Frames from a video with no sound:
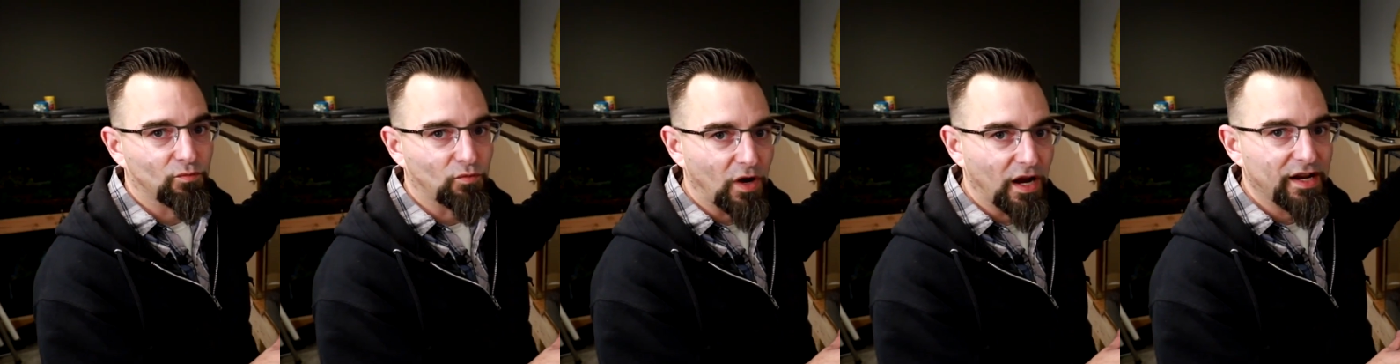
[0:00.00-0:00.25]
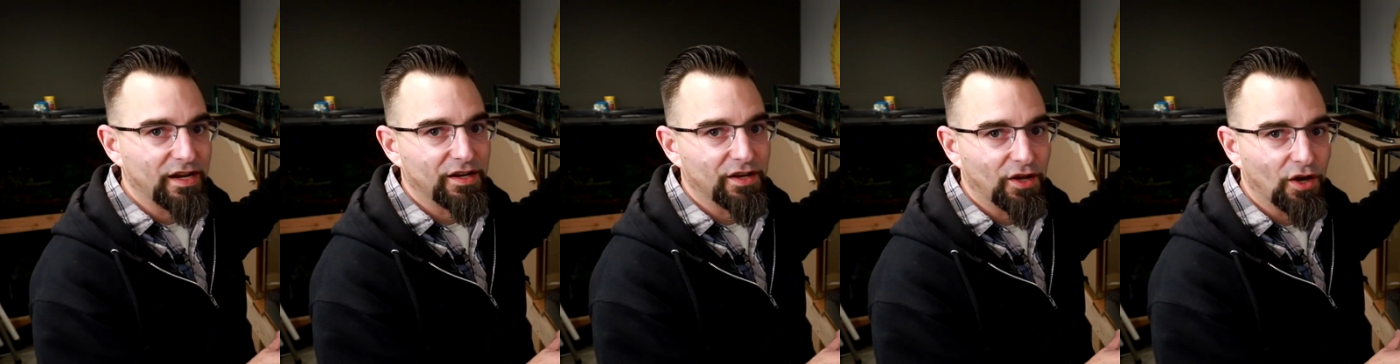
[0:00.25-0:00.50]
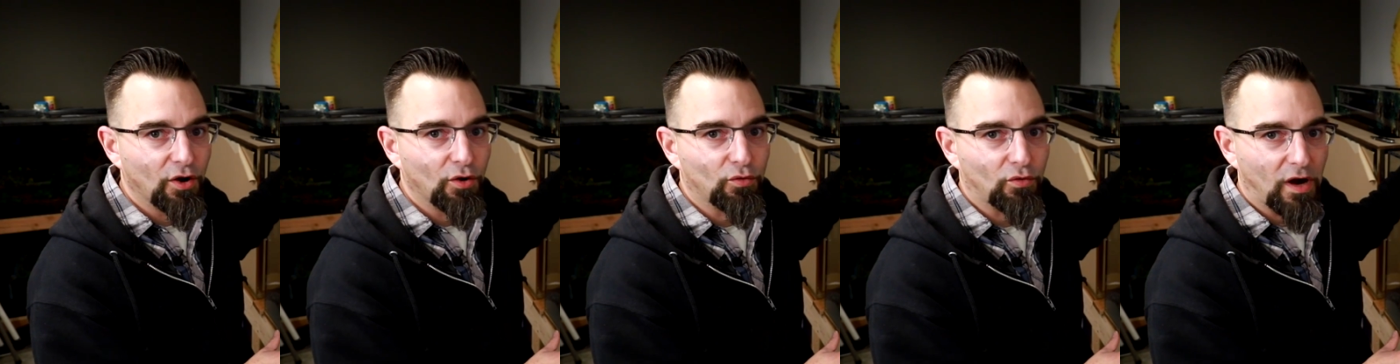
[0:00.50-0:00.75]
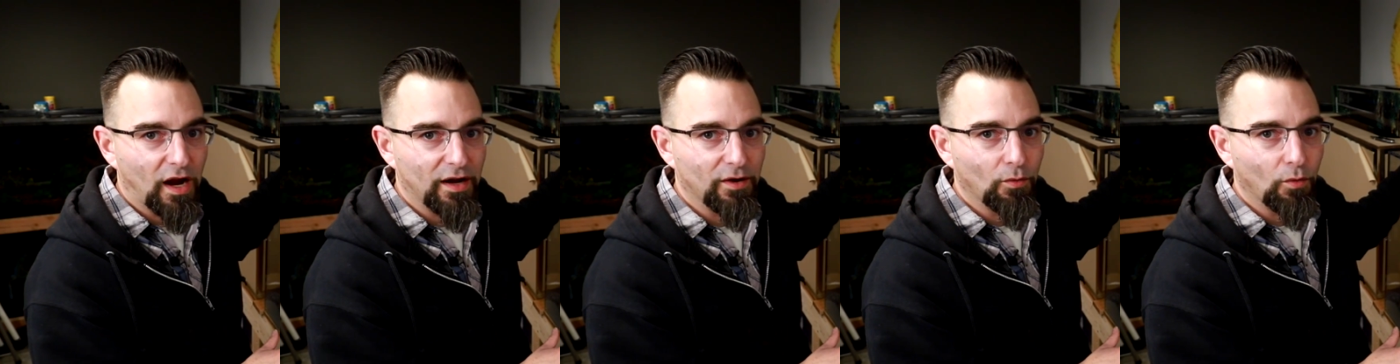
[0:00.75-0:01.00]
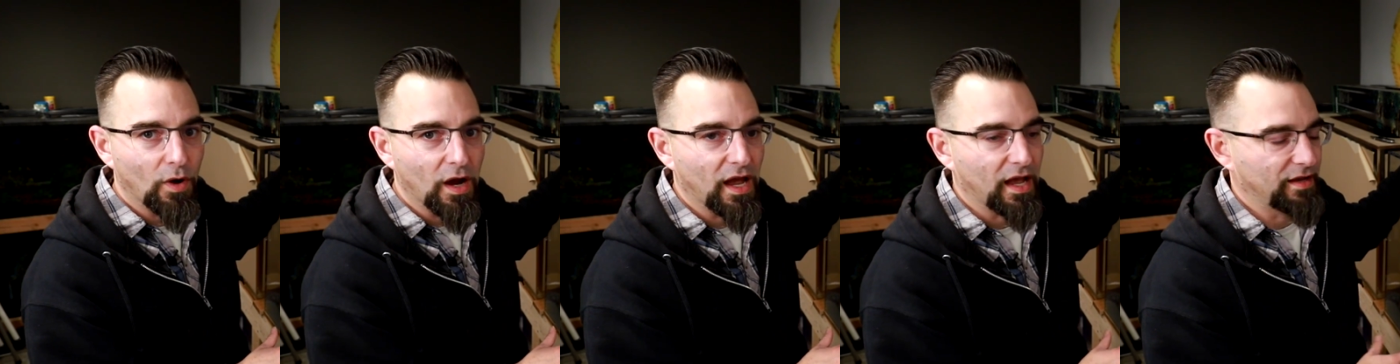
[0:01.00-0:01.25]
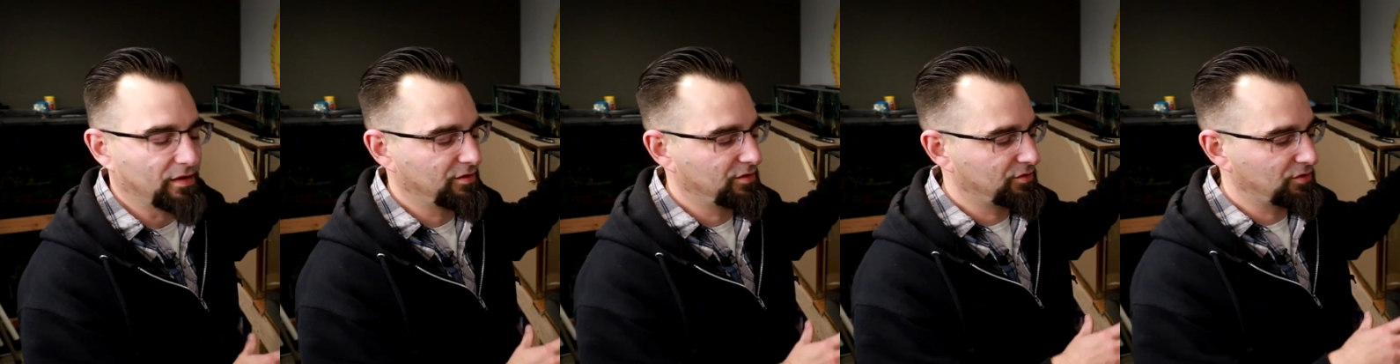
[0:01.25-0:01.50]
ready to go right
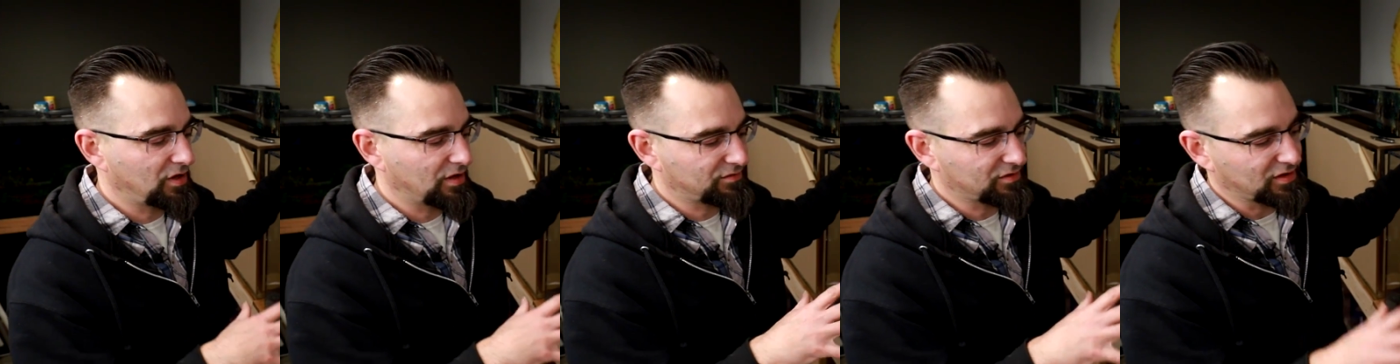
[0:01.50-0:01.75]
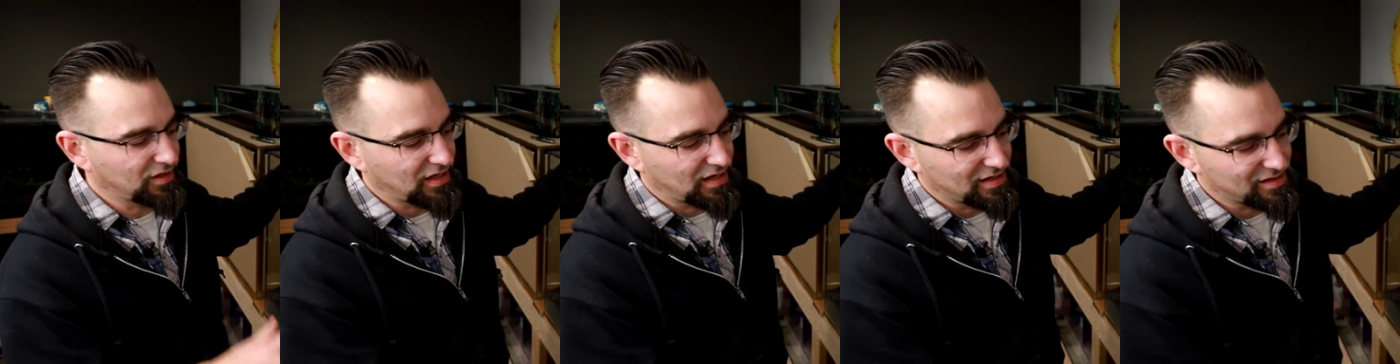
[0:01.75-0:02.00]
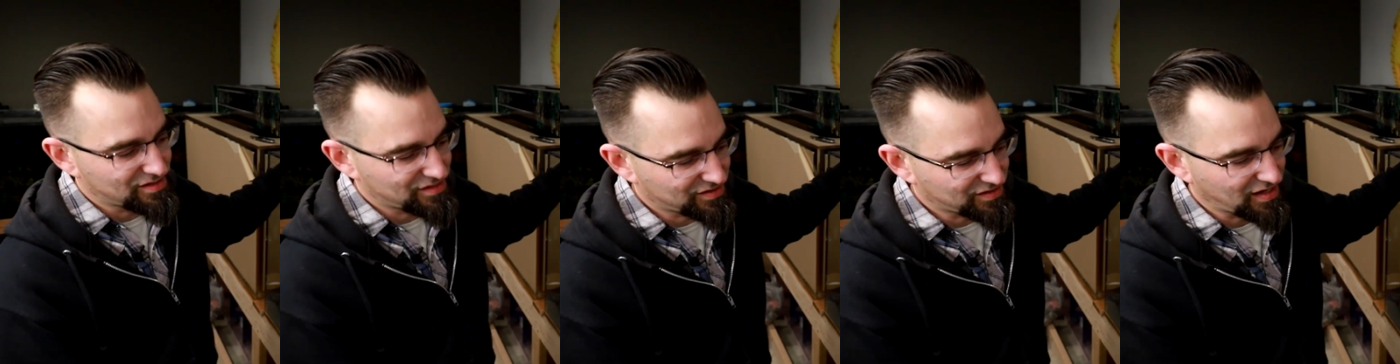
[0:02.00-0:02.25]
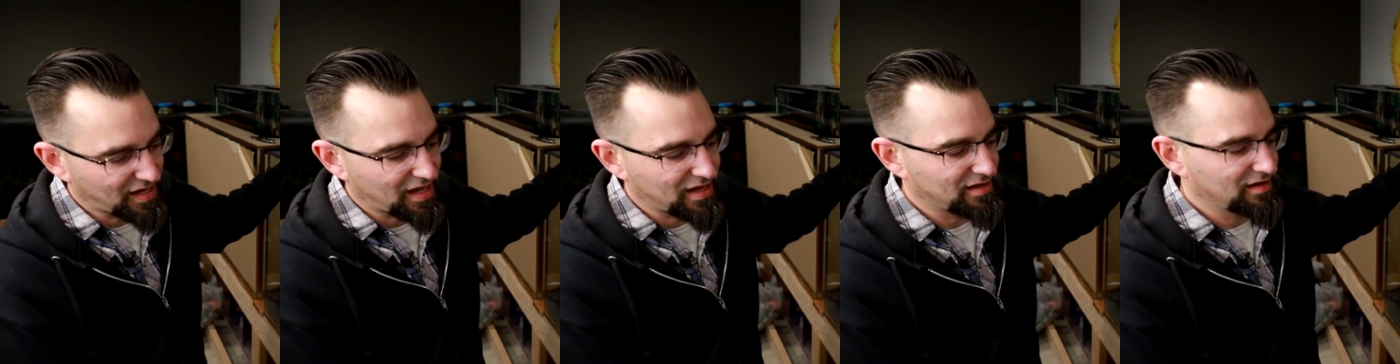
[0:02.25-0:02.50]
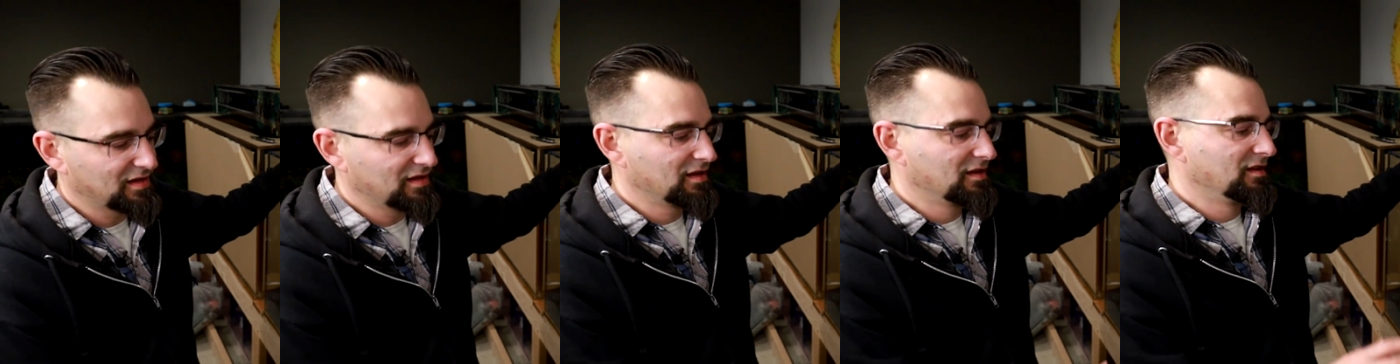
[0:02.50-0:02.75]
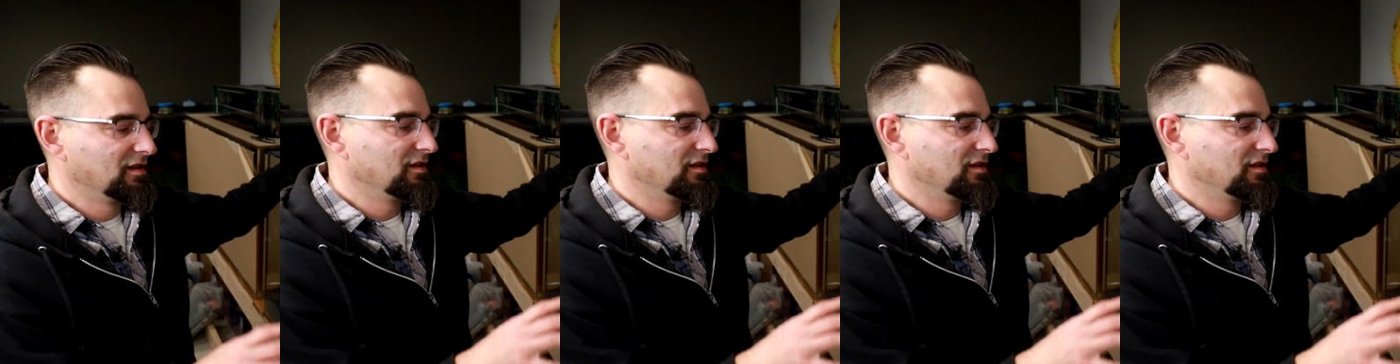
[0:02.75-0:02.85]
away. You do have to let it set.